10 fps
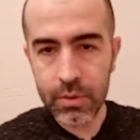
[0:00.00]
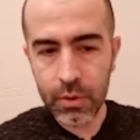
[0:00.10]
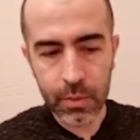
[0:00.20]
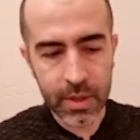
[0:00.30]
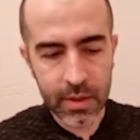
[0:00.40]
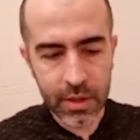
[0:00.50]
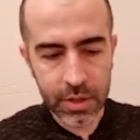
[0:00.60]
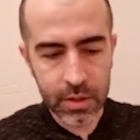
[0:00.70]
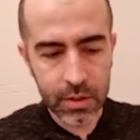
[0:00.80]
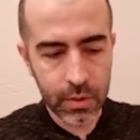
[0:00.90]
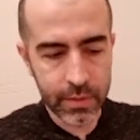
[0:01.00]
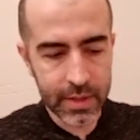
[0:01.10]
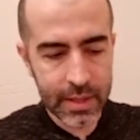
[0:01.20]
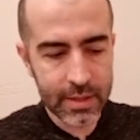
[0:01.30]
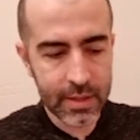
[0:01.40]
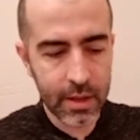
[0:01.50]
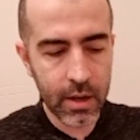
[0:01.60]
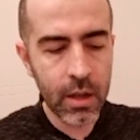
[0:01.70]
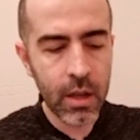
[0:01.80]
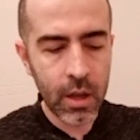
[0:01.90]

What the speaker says: documentation of Celestia,